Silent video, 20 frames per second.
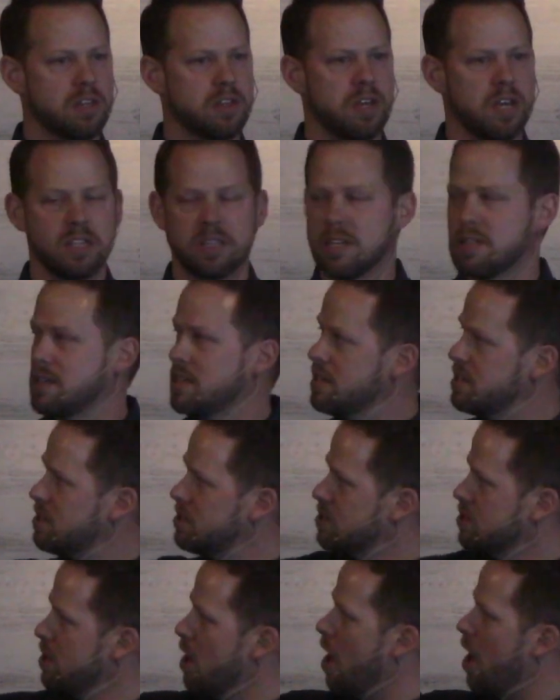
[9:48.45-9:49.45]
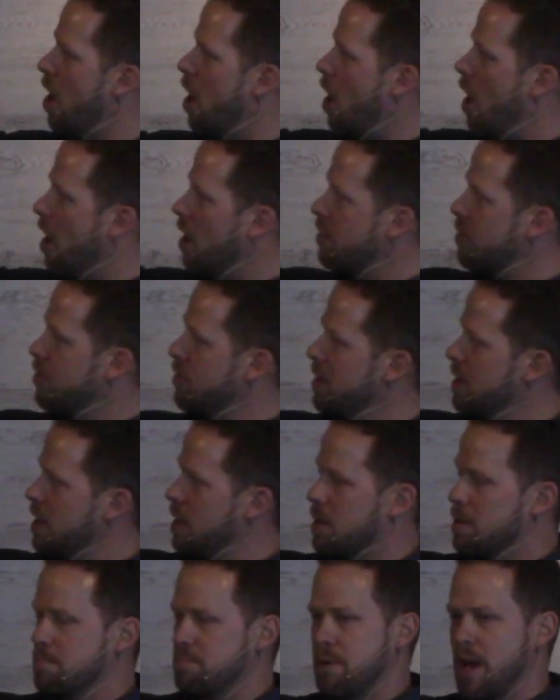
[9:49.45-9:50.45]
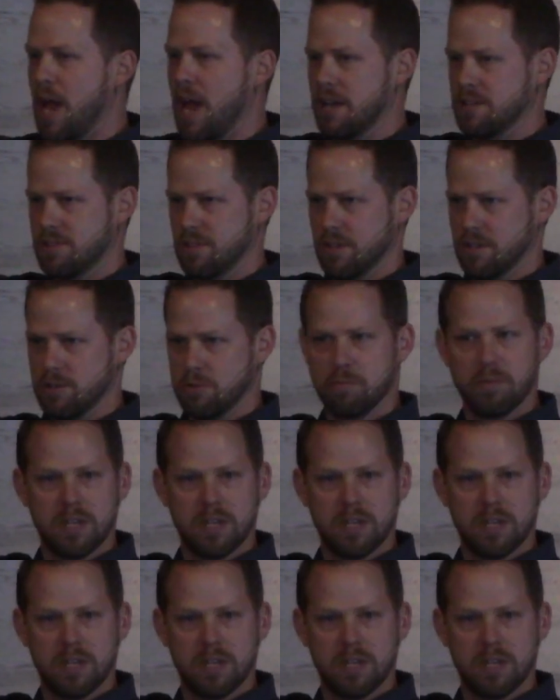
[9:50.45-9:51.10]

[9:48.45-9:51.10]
to think that this is an authentic passage.